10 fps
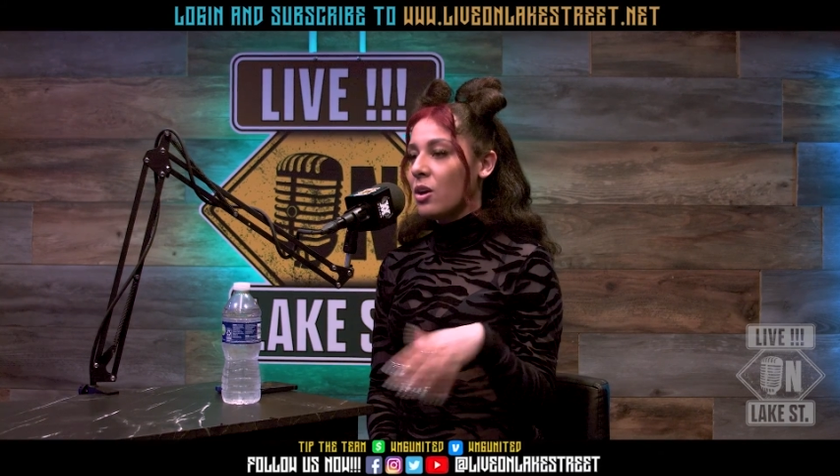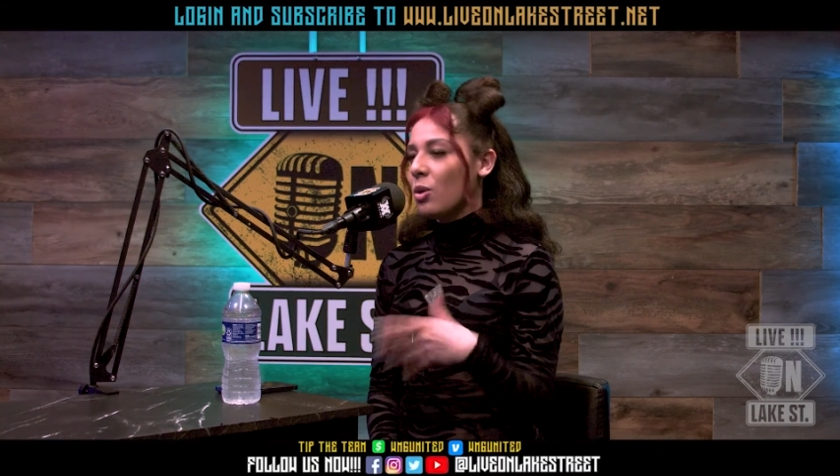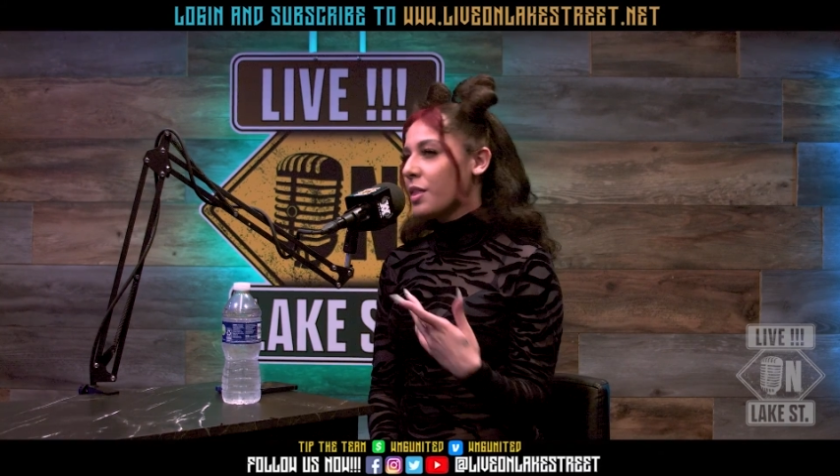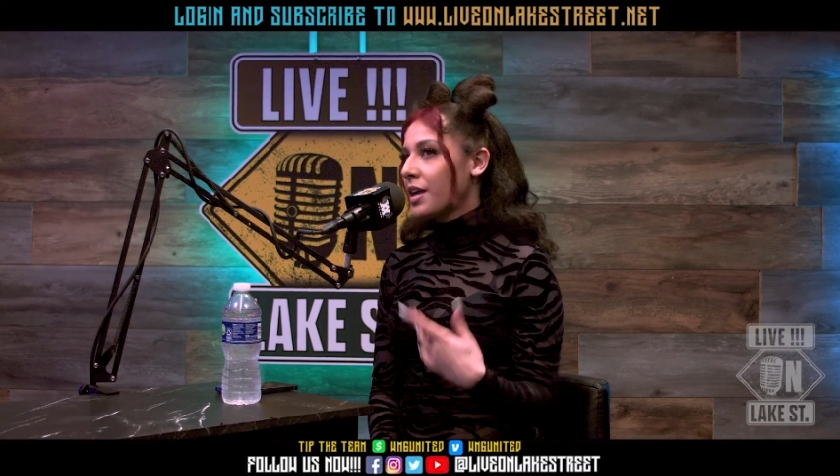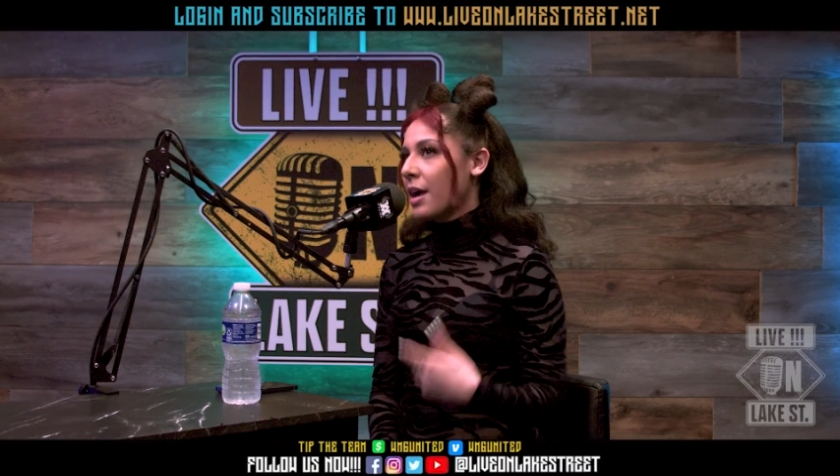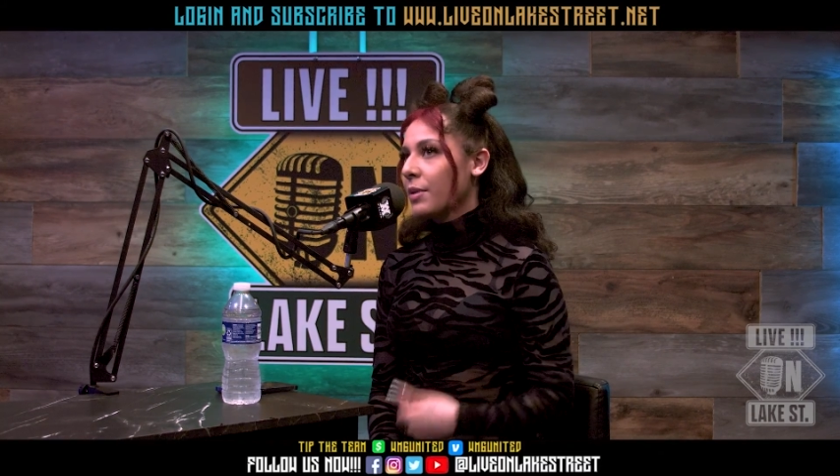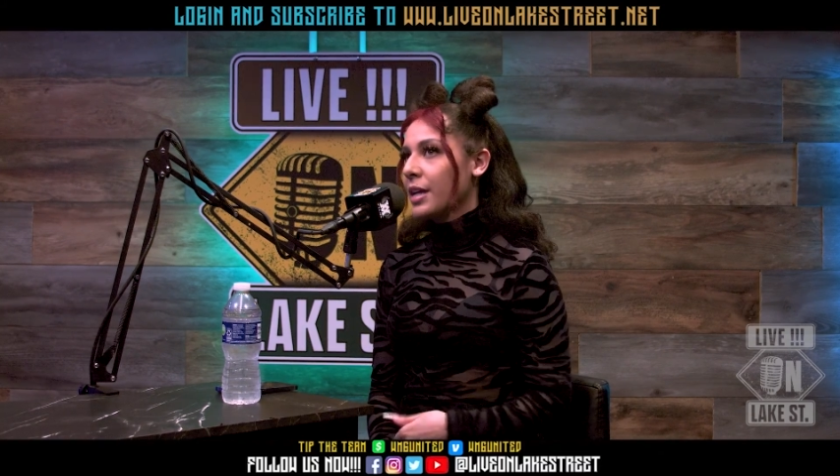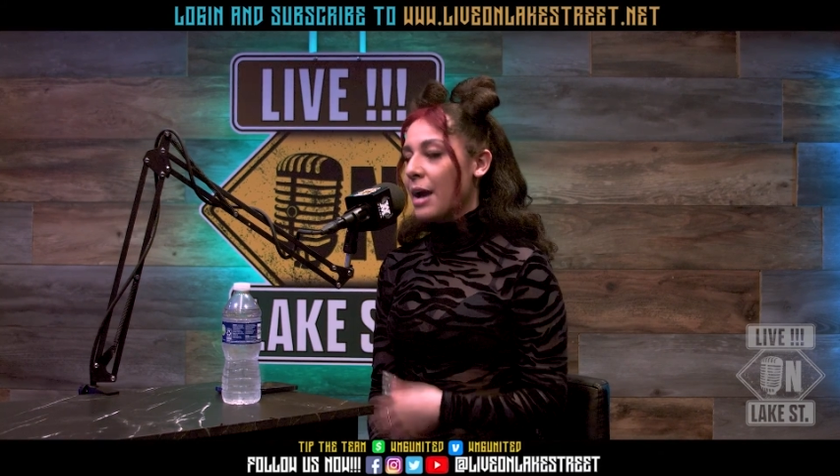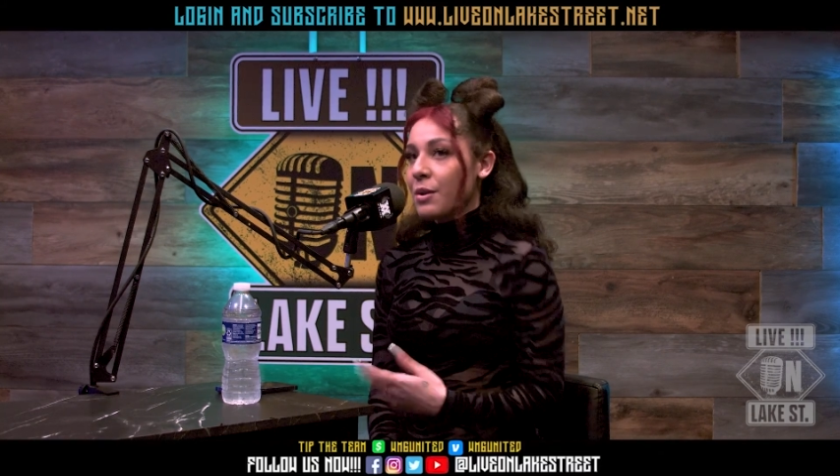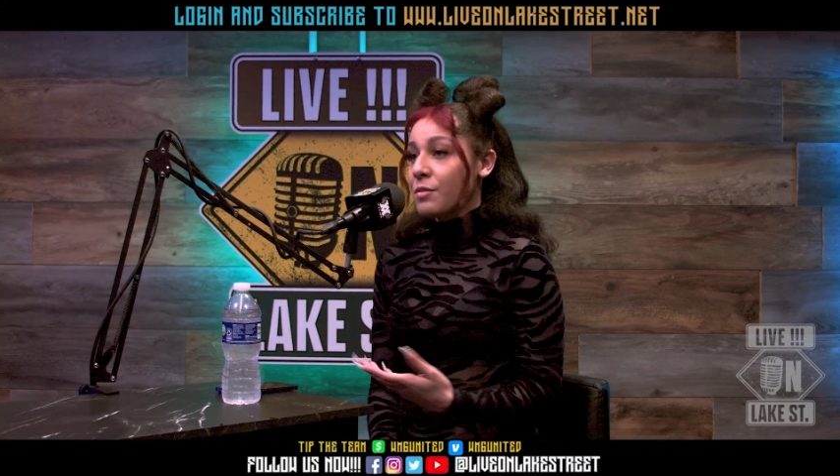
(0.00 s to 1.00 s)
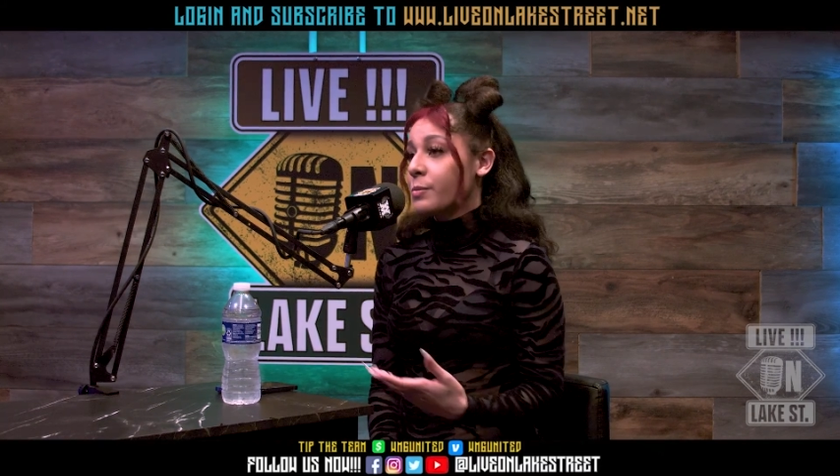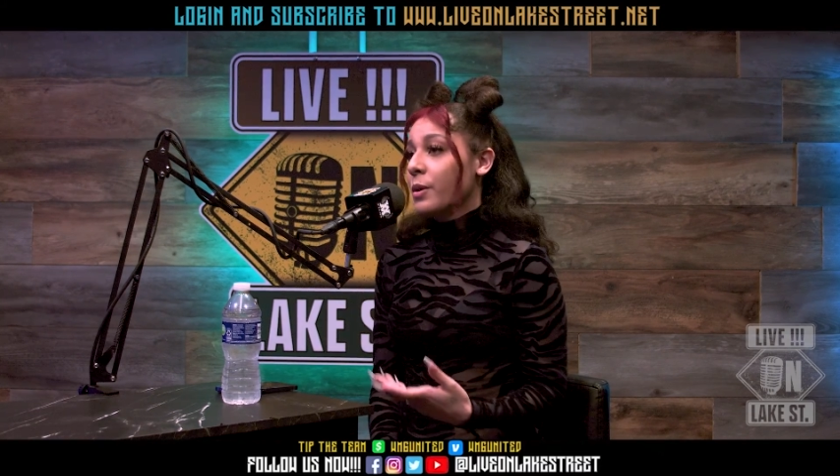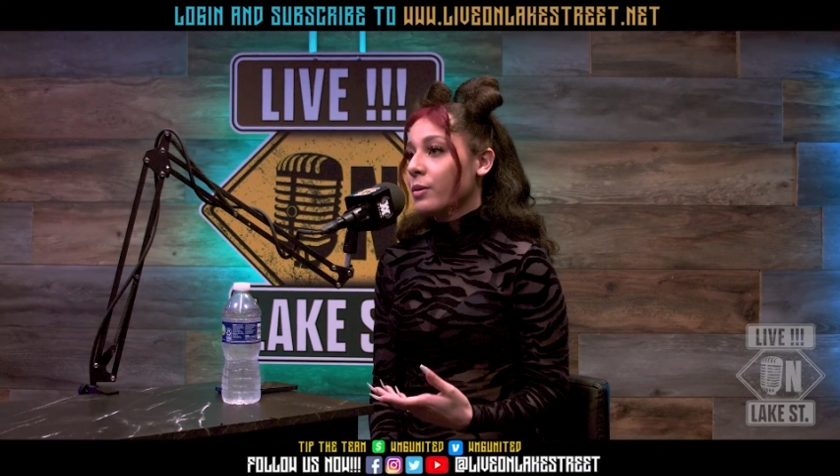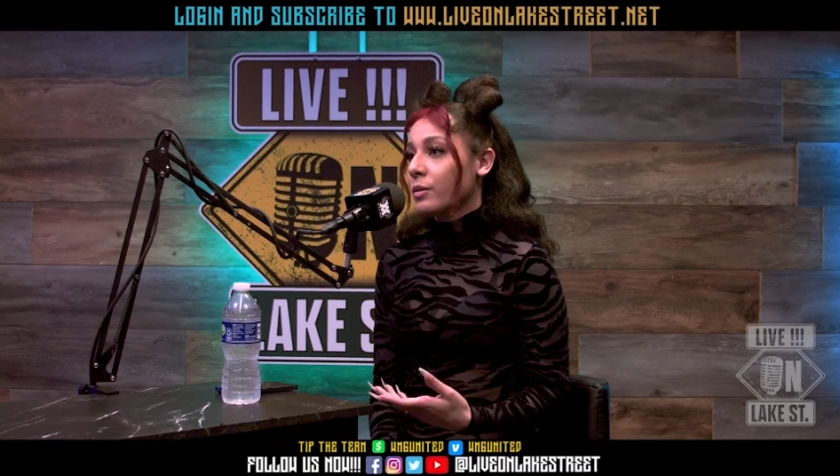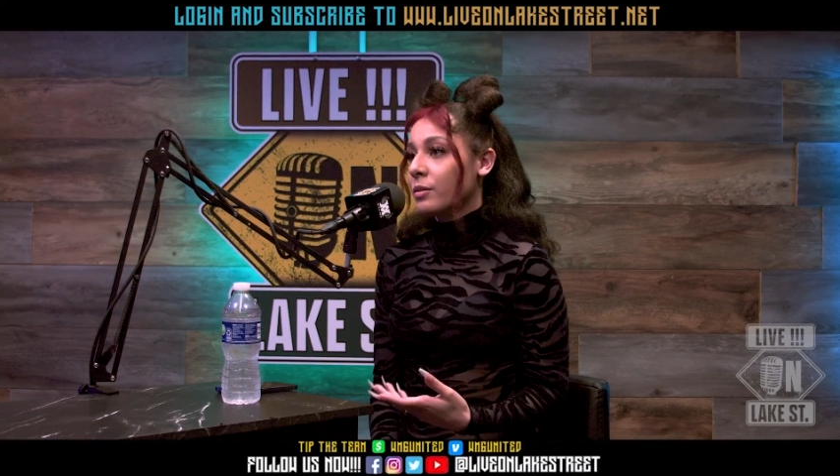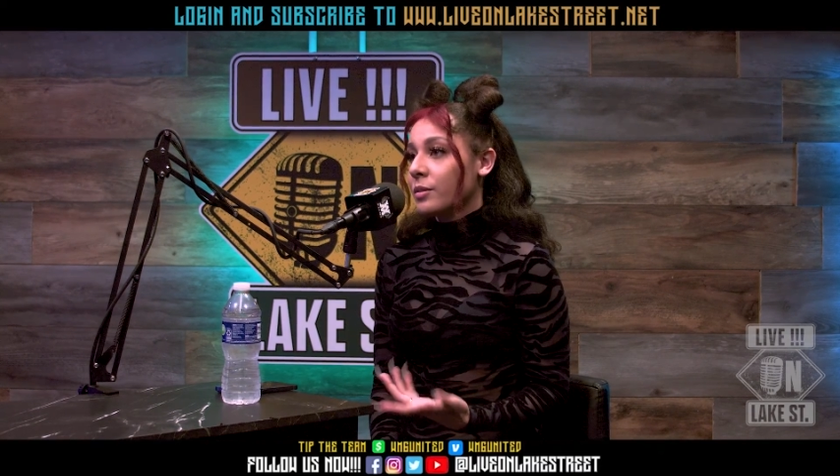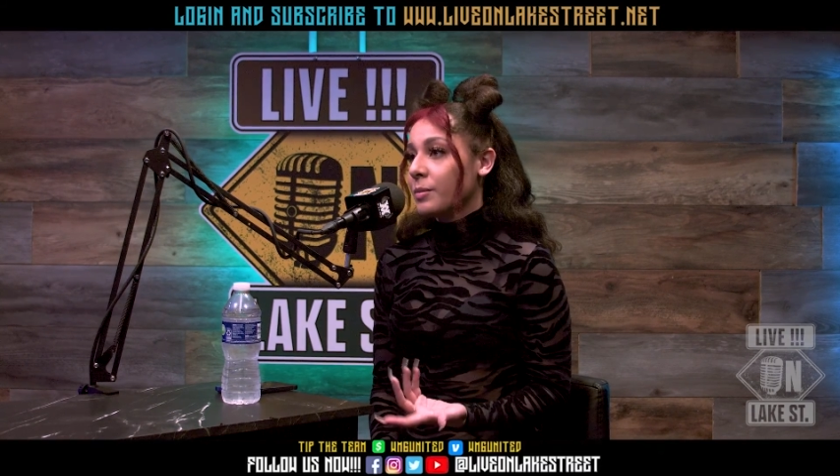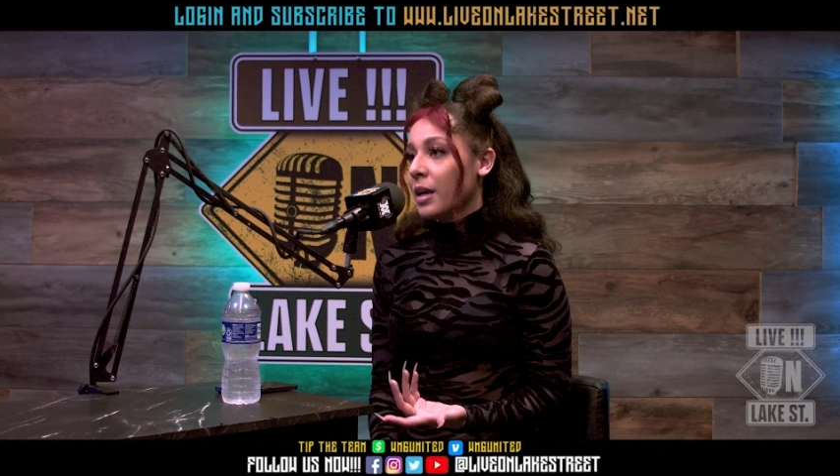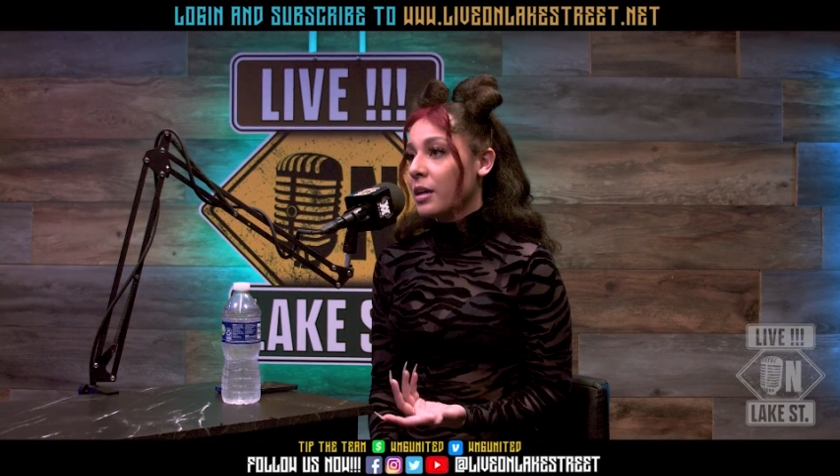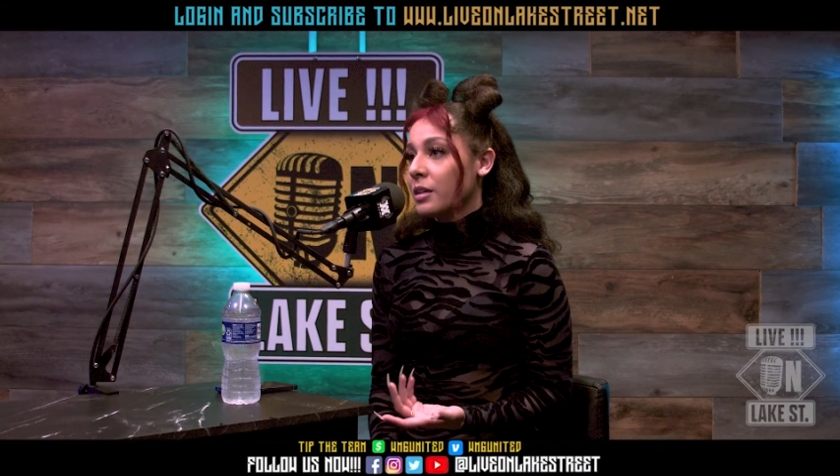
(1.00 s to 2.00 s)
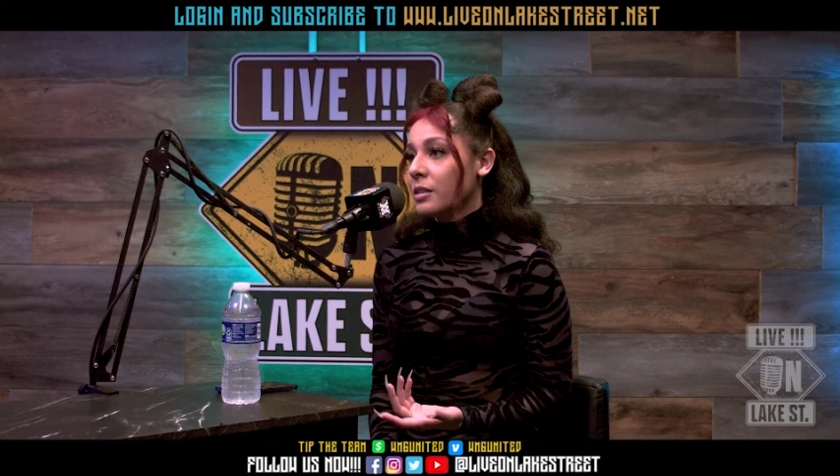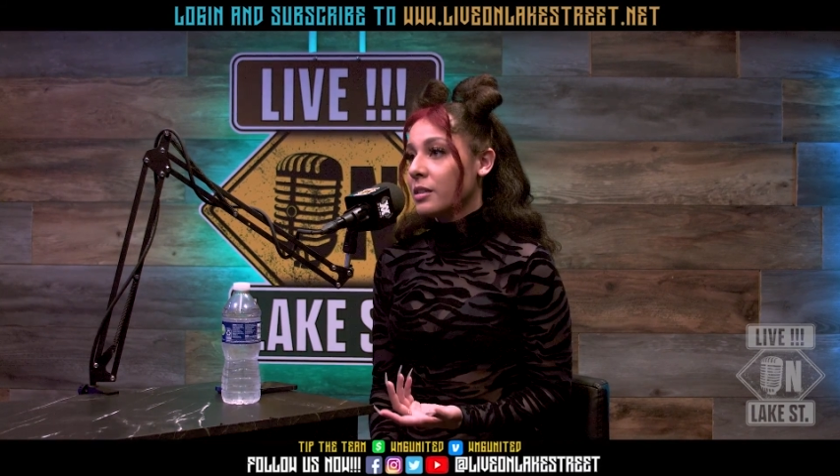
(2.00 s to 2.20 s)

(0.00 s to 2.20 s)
Only thing I don't even smoke, to be honest.